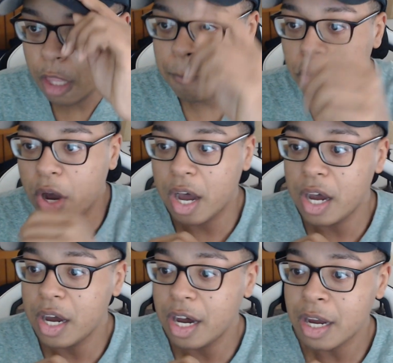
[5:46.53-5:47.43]

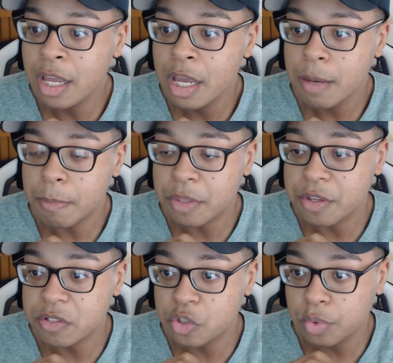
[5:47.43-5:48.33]
Wahaha. But
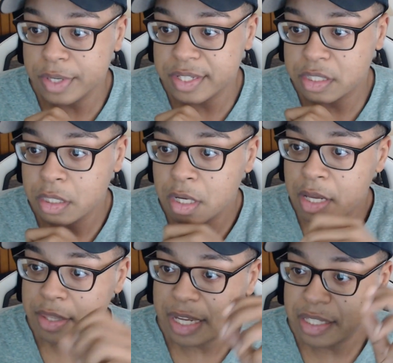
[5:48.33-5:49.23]
there's a twist.
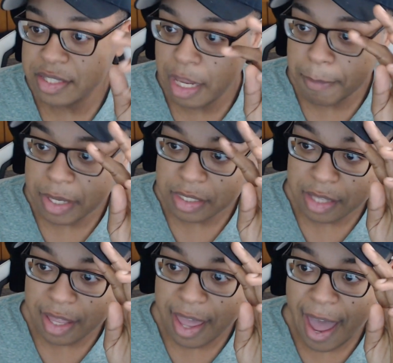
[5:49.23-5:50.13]
That statement did
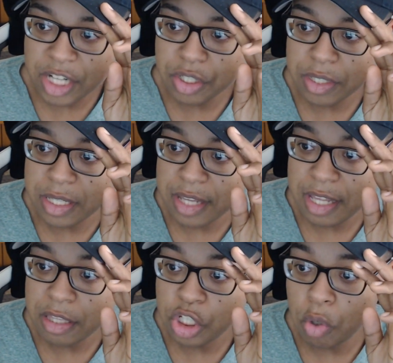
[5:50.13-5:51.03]
not actually
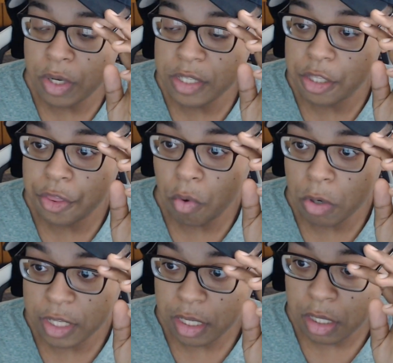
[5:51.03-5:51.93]
contain the shogun's
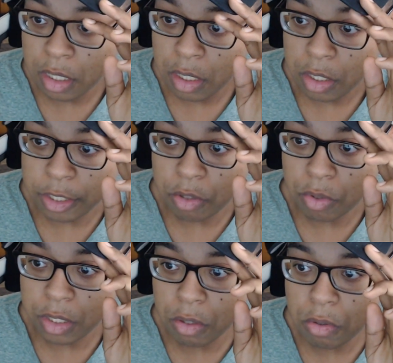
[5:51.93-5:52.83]
authority.
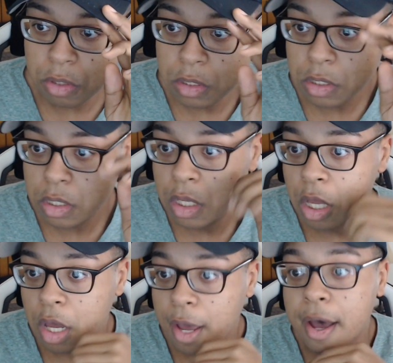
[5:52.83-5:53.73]
Kyokyo?
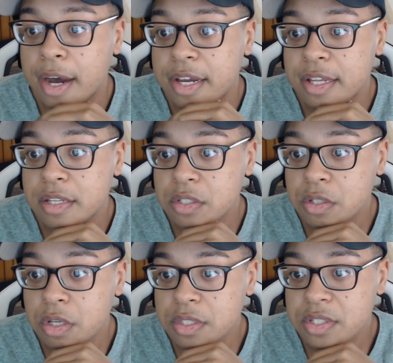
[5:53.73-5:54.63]
Ah, it is
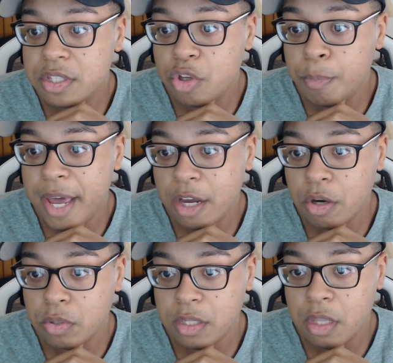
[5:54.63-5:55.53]
good to see you back,
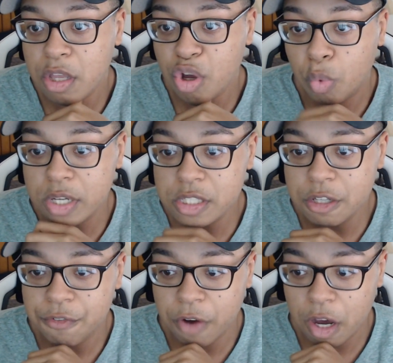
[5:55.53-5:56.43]
Odin. What?
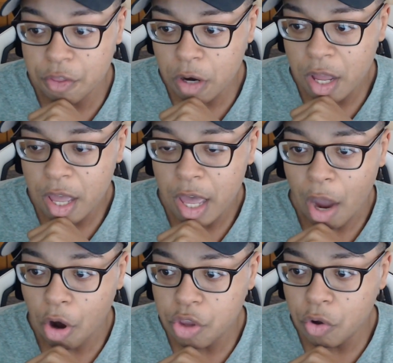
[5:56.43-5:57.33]
Father?
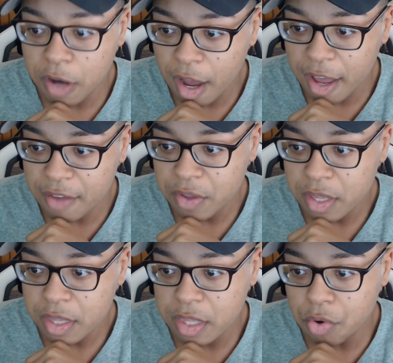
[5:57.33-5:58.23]
How are you alive?
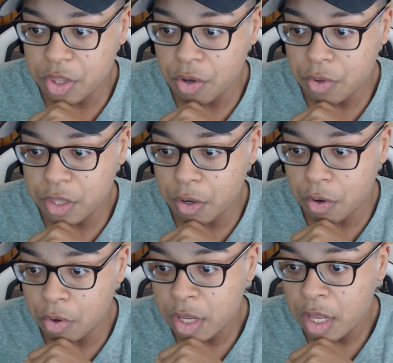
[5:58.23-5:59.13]
Kyokyo.